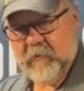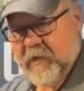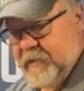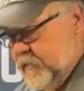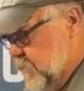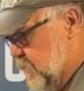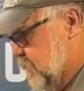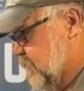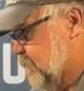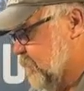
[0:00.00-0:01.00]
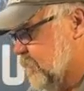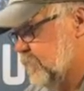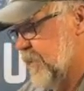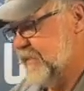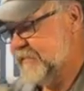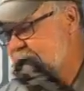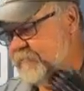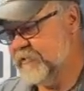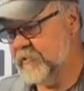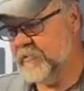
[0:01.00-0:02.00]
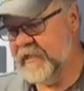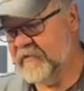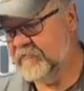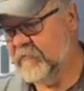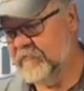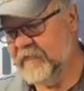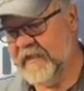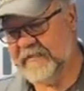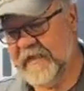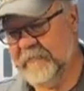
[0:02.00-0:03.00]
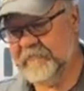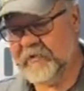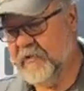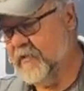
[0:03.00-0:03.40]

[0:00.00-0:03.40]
Do you want a full flat top? Do you need a full flat top?